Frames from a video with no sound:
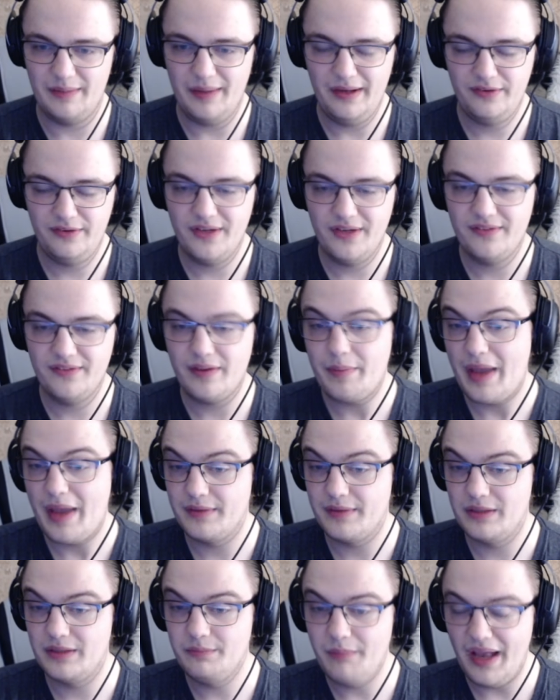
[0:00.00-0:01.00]
Isra ends up
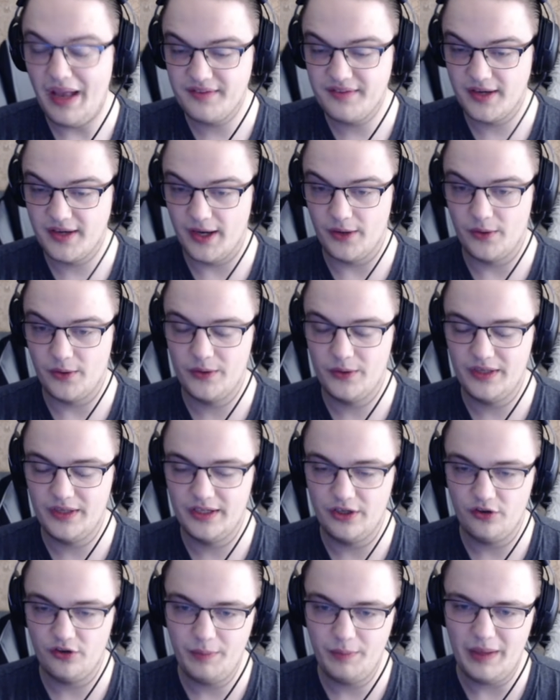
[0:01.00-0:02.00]
having Magic Arrow in
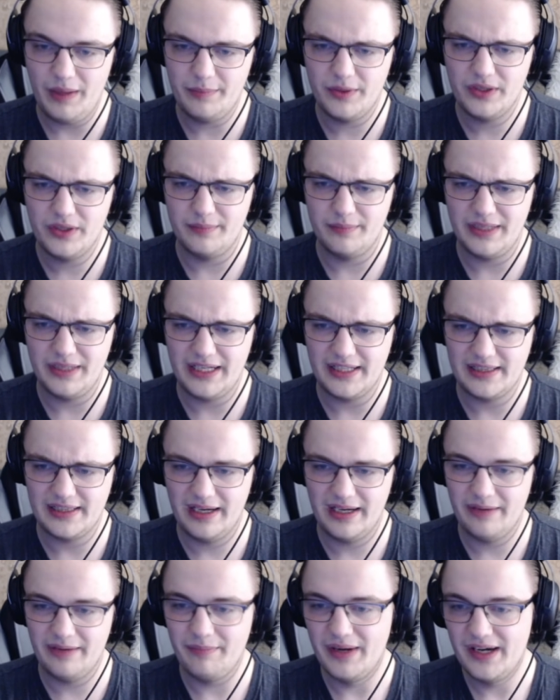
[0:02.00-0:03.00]
your spellbook
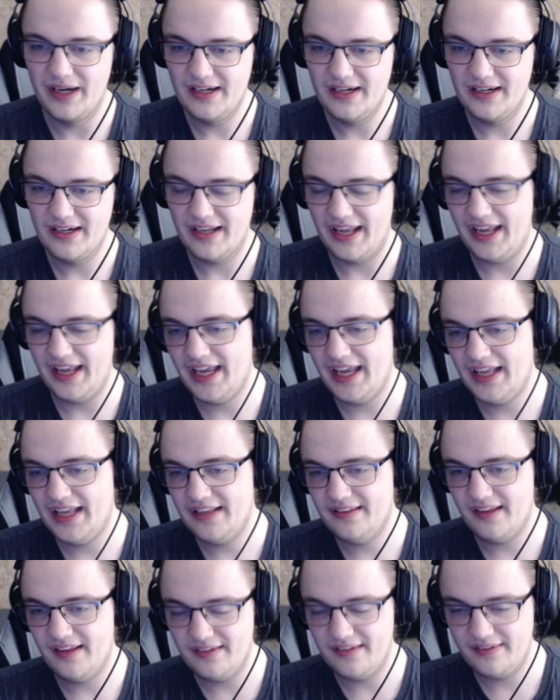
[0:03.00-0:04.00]
immediately, and
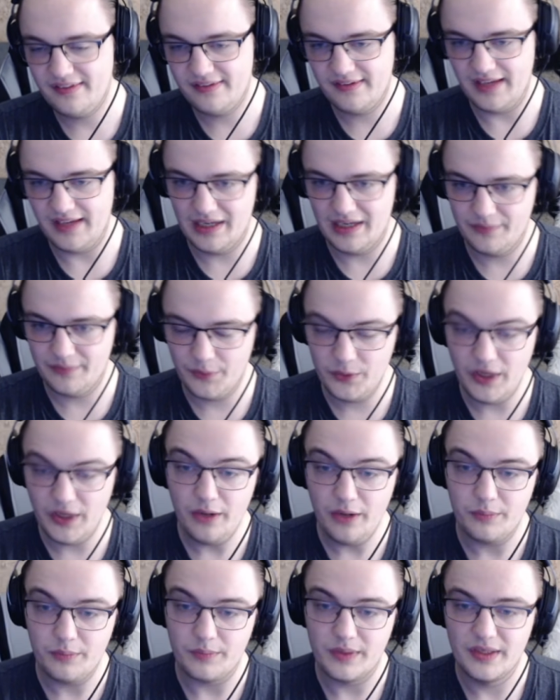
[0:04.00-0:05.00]
that's kind of okay.
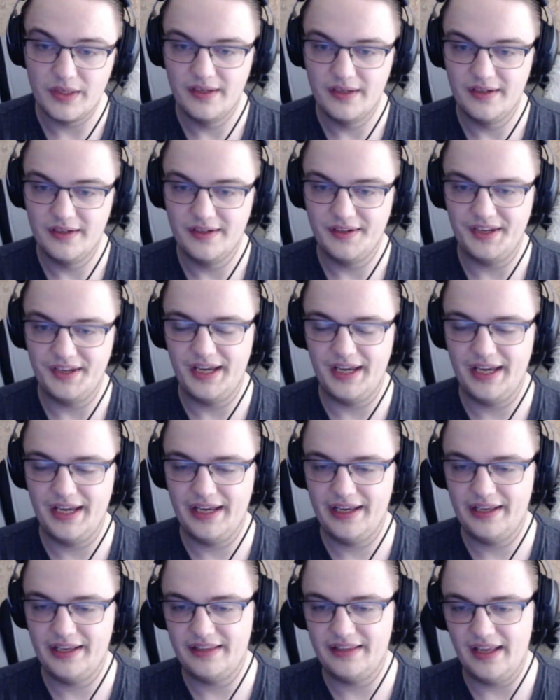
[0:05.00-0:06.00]

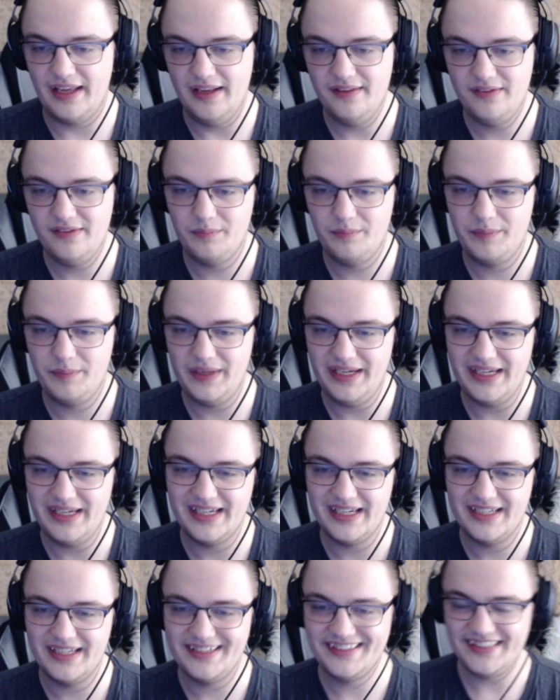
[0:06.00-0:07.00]
It ends up
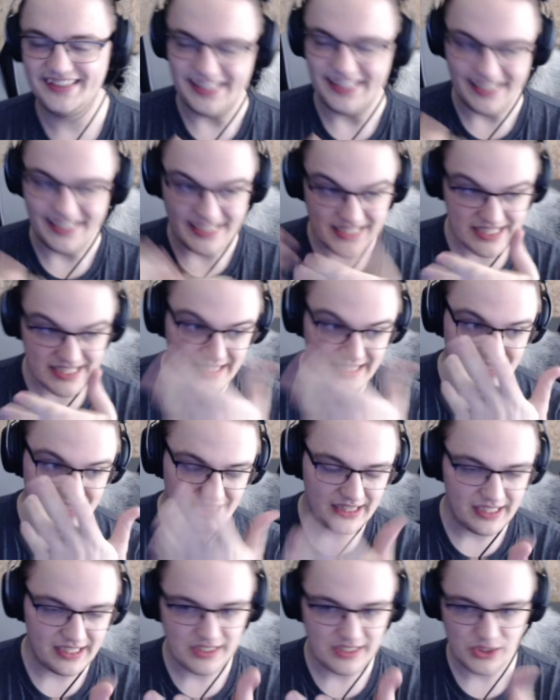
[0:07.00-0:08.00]
being
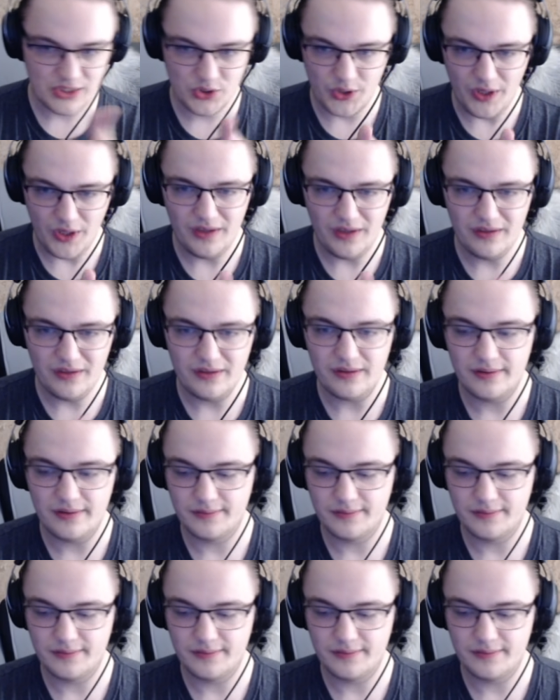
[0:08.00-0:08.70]
decently strong.